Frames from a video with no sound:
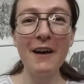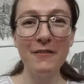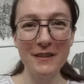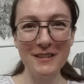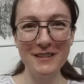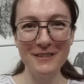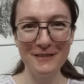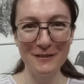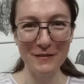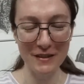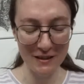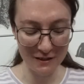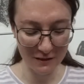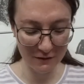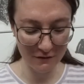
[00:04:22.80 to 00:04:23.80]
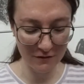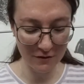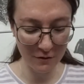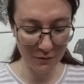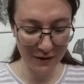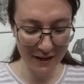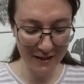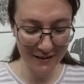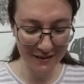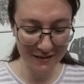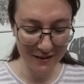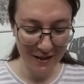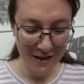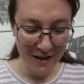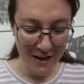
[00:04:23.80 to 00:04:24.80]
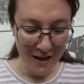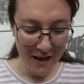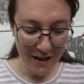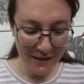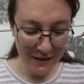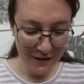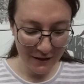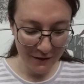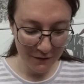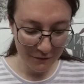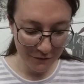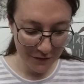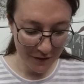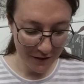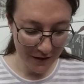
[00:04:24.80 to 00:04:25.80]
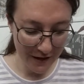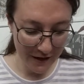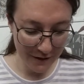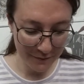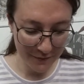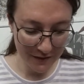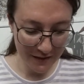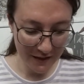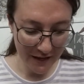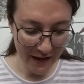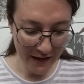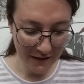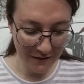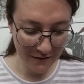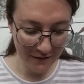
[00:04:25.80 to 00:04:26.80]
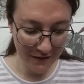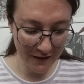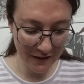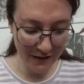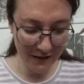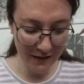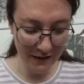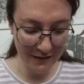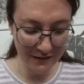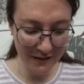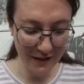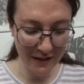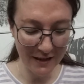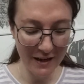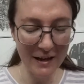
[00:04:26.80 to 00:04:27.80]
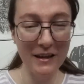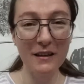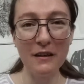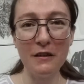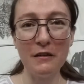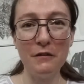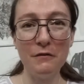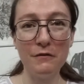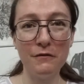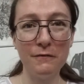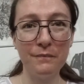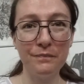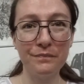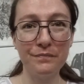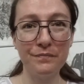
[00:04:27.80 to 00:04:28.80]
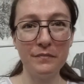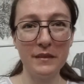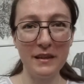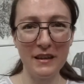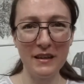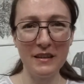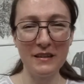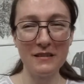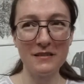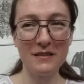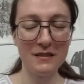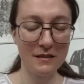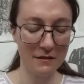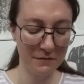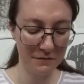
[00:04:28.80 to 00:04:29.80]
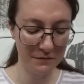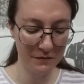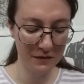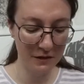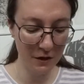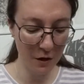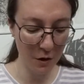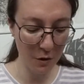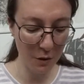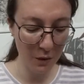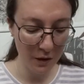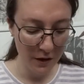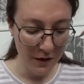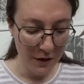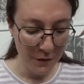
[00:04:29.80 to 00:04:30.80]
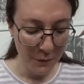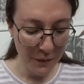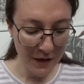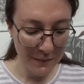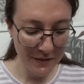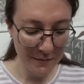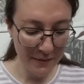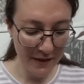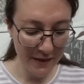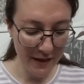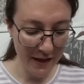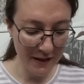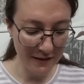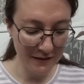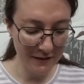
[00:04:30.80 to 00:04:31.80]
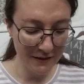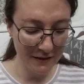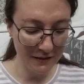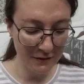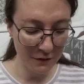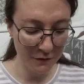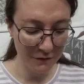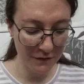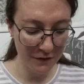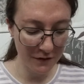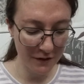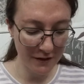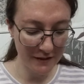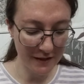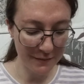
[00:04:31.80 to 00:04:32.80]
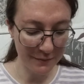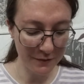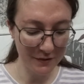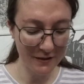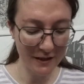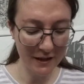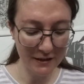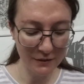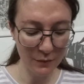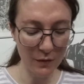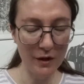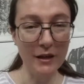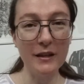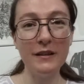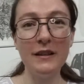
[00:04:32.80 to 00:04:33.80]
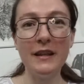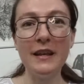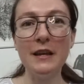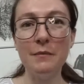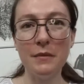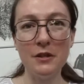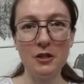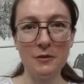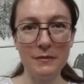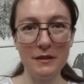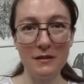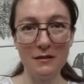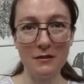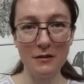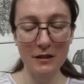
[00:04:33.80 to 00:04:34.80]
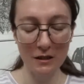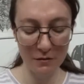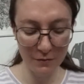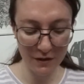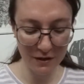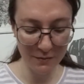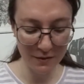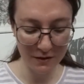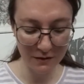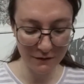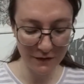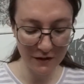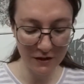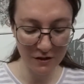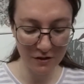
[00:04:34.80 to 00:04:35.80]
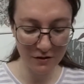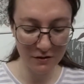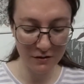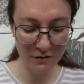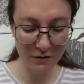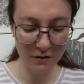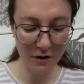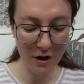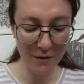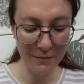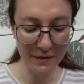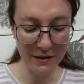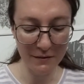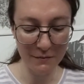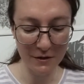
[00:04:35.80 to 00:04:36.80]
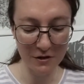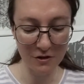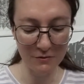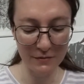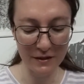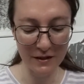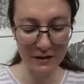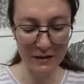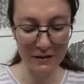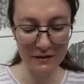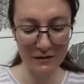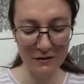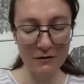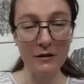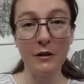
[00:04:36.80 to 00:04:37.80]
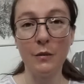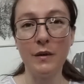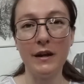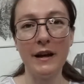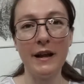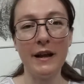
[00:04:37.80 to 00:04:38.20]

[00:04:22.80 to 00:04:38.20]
inches of ease for your waist, and then for your hips, it actually is a negative ease. So what I mean by that is, like, so for example, size 1, the hip measurement is 33, but the finished garment measurement is 31.5.